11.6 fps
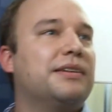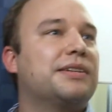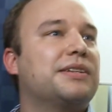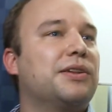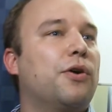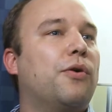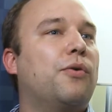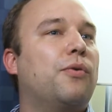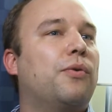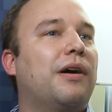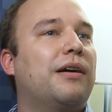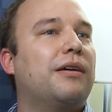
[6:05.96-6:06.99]
is
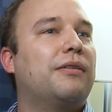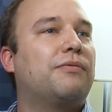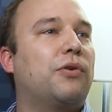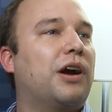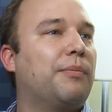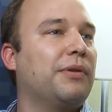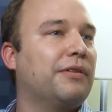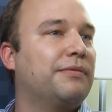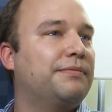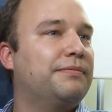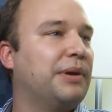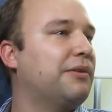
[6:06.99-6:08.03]
slow for a couple of
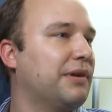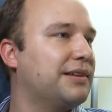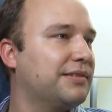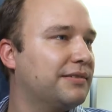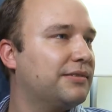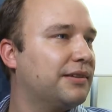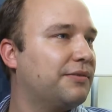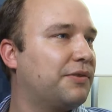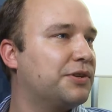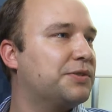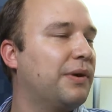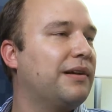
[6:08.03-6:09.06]
big reasons. The
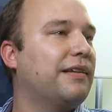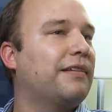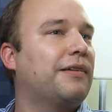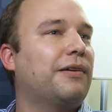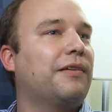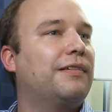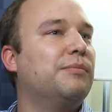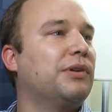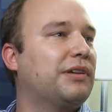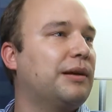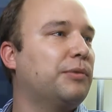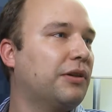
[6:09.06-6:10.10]
first one is called
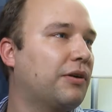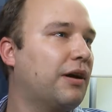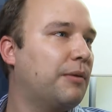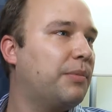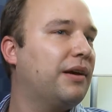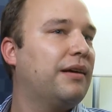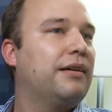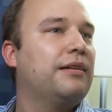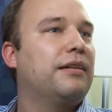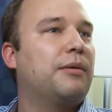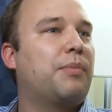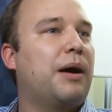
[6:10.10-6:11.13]
symbol table lookup.
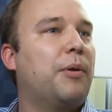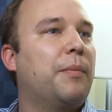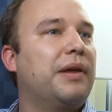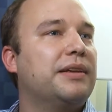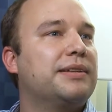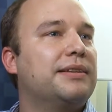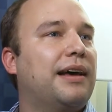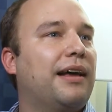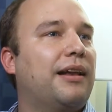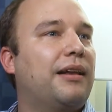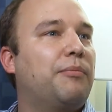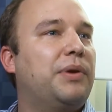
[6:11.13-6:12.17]
The problem is
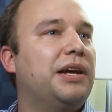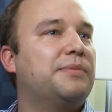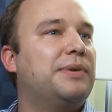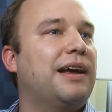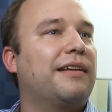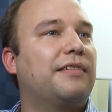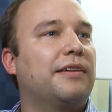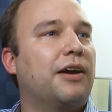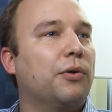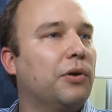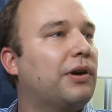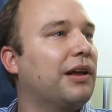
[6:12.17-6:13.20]
that PHP has to
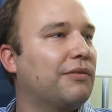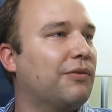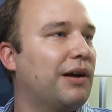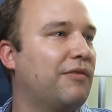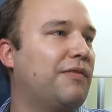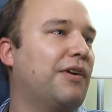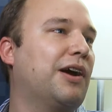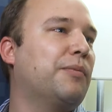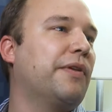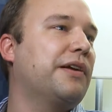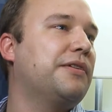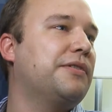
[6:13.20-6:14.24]
go looking for every
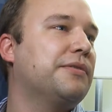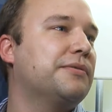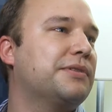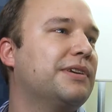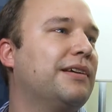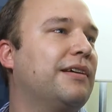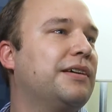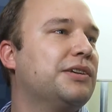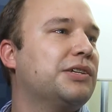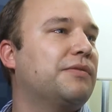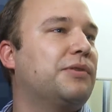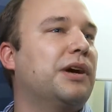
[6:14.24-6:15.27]
variable that you use.
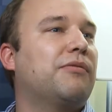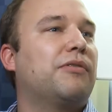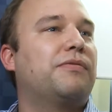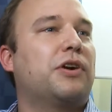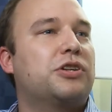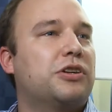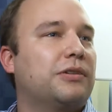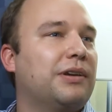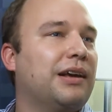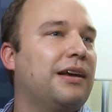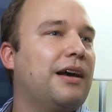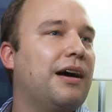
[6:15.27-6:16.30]
So if you have a function